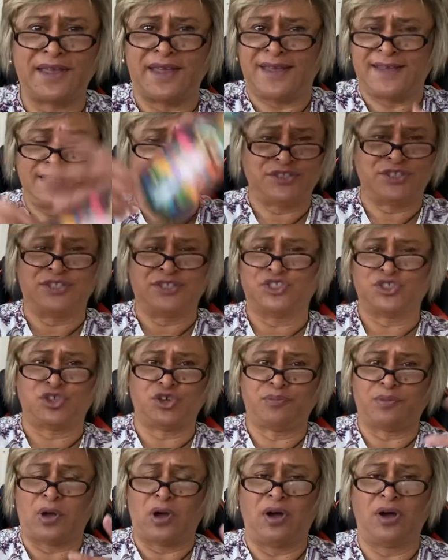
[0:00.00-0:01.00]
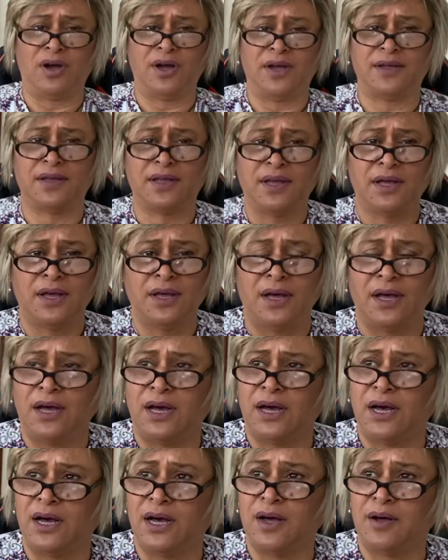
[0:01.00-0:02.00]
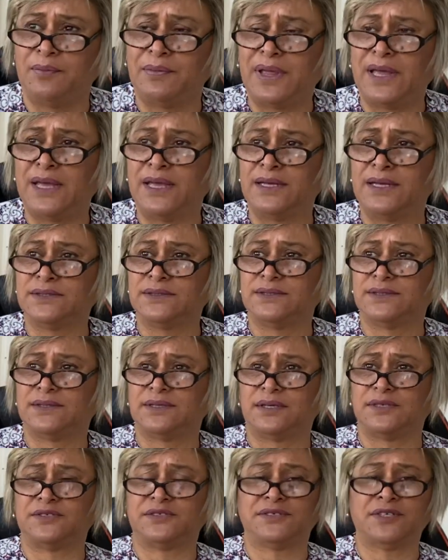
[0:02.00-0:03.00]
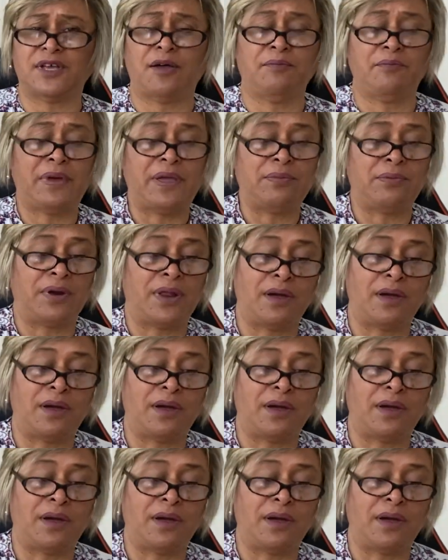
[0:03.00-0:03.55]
energy is super high. And some people